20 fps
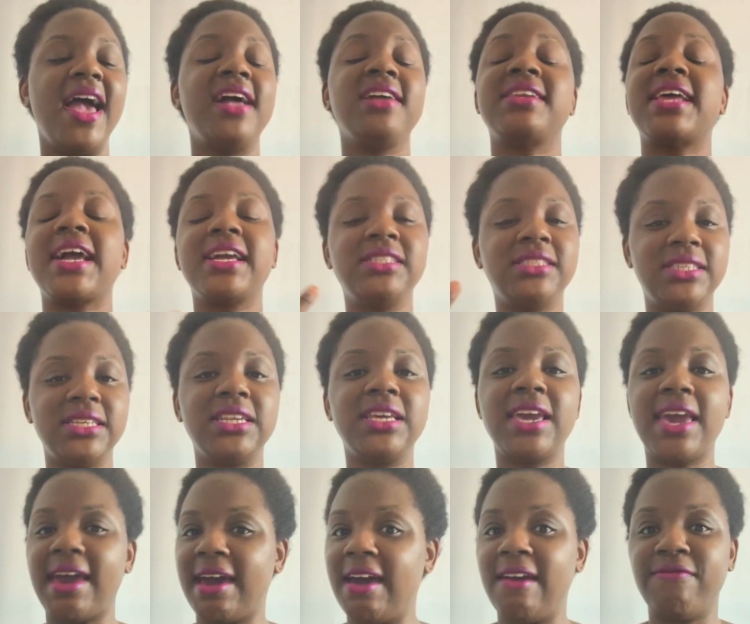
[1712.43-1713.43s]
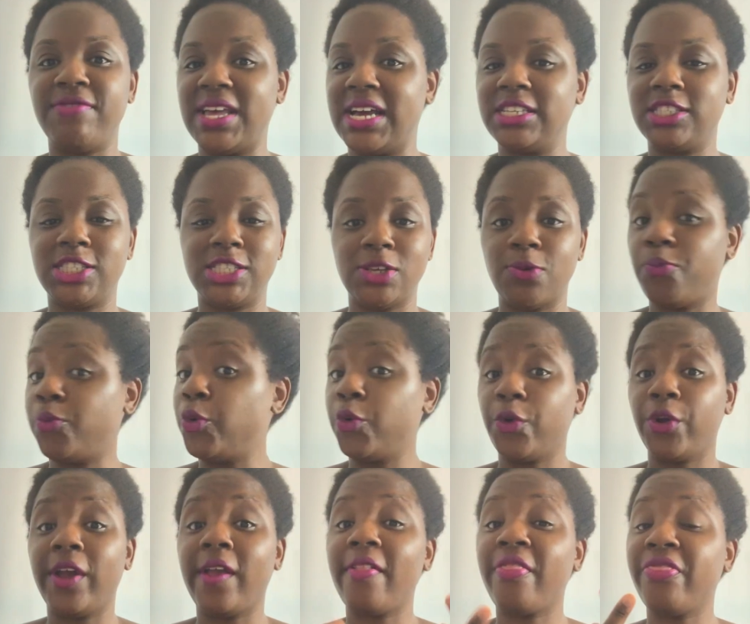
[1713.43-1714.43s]
and I didn't have that
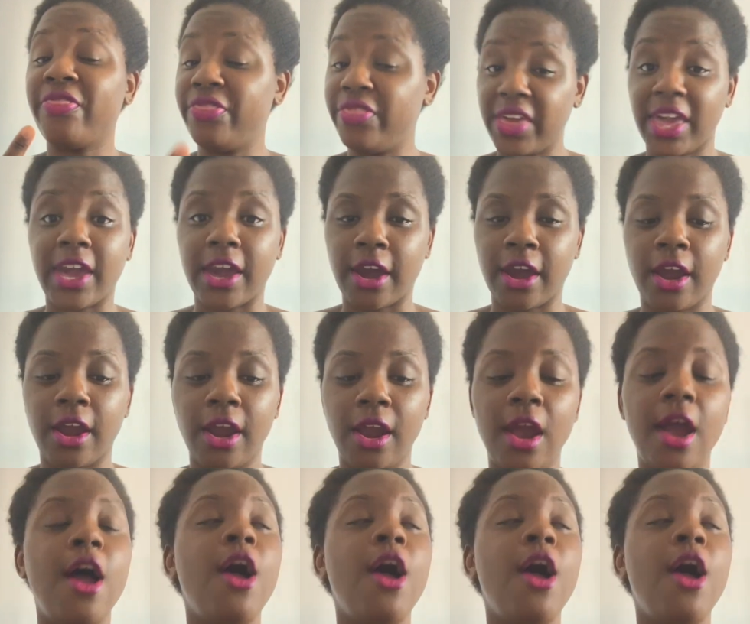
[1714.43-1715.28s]
support there.